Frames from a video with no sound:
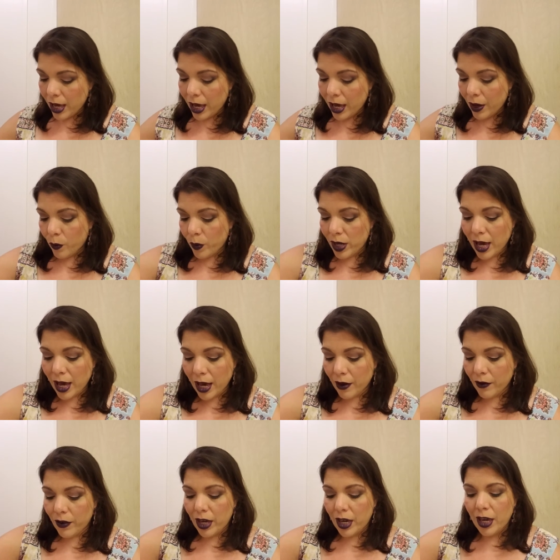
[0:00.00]
And we
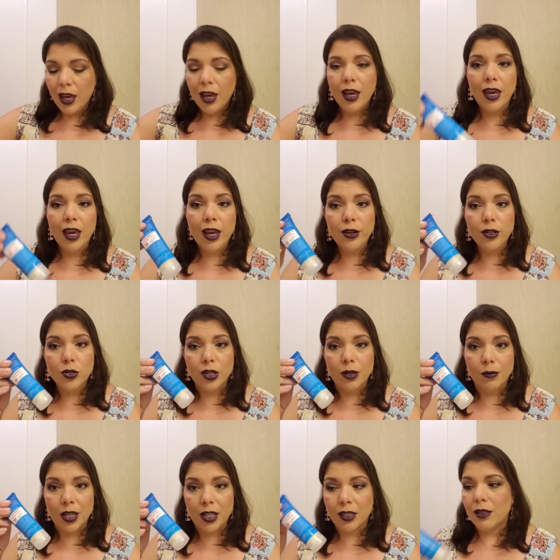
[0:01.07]
have hair
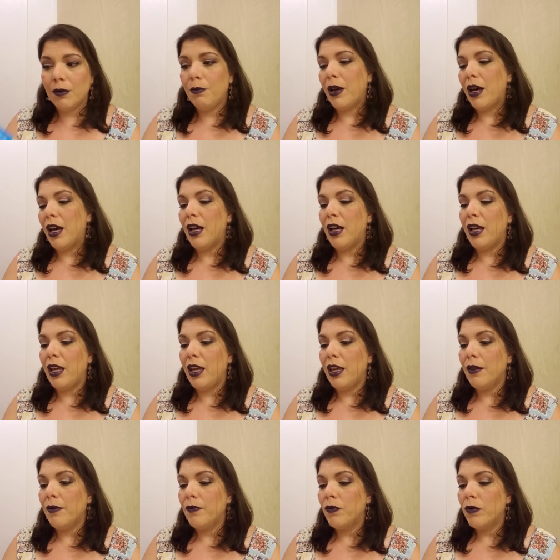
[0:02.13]
treatments
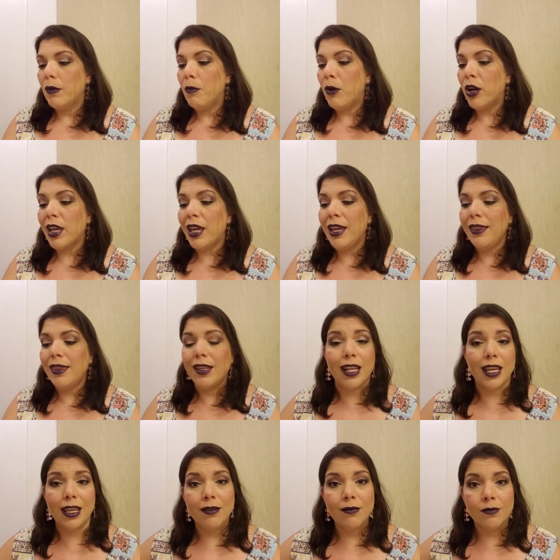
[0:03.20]
by Marc
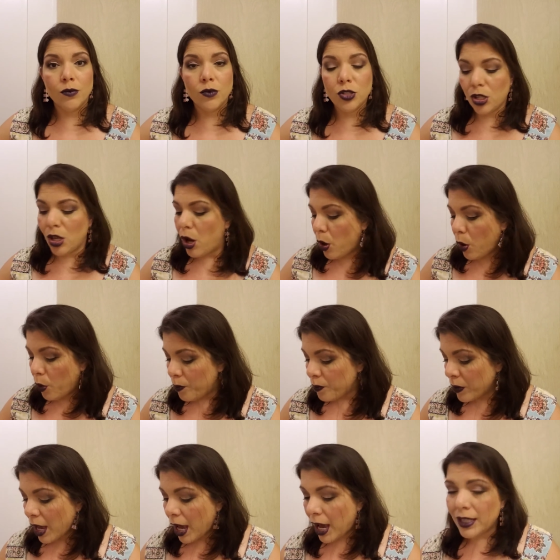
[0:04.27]
Anthony.
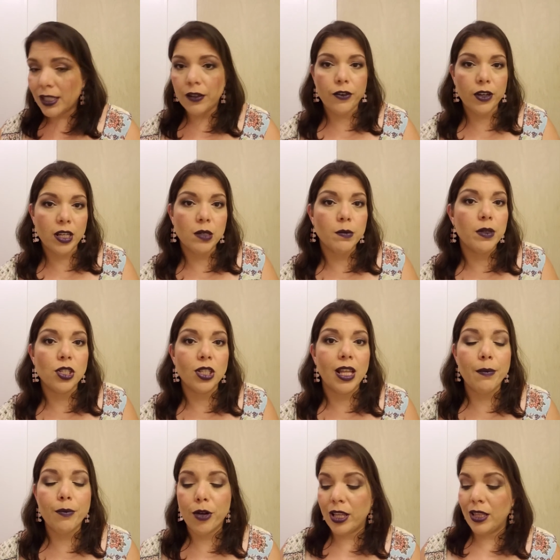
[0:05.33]
So I did forget to mention
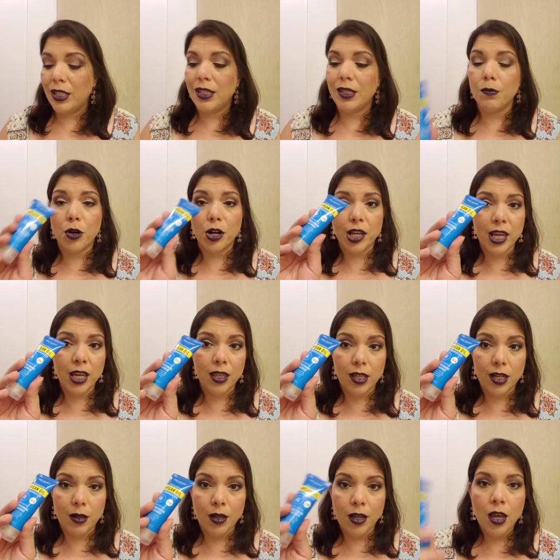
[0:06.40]
that brand. This is Marc
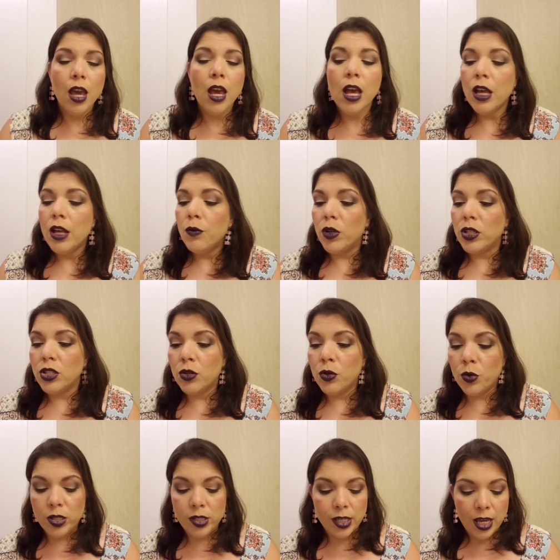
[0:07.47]
Anthony, which
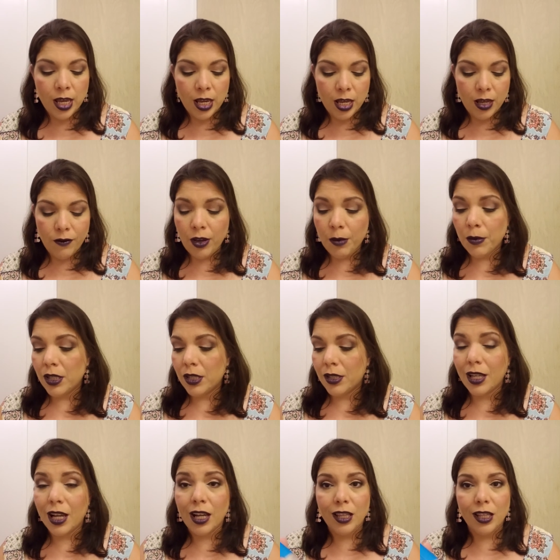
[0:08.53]
who is a famous
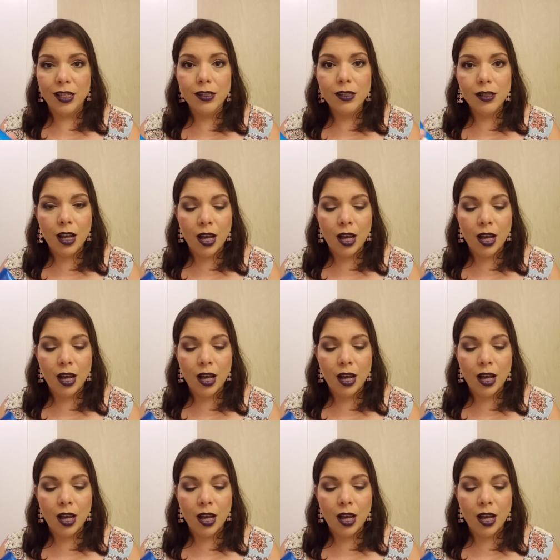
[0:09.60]
stylist.